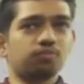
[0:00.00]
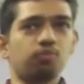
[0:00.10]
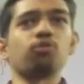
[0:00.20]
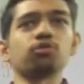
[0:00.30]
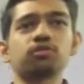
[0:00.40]
In
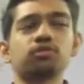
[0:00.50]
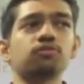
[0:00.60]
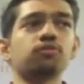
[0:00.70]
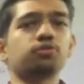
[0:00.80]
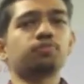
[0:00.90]
sports,
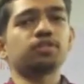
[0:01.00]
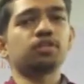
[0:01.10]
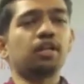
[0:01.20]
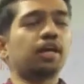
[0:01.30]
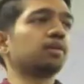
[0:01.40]

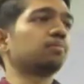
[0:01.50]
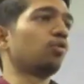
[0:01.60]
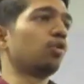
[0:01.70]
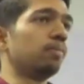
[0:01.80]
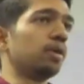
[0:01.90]
especially like
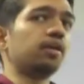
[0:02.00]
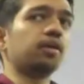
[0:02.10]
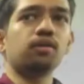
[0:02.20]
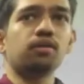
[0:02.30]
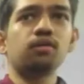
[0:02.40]

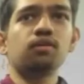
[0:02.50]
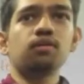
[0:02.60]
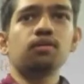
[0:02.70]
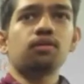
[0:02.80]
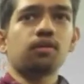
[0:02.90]
bodybuilding,
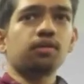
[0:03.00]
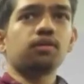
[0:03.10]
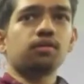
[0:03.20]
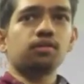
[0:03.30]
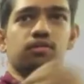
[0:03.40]

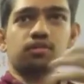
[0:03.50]
right?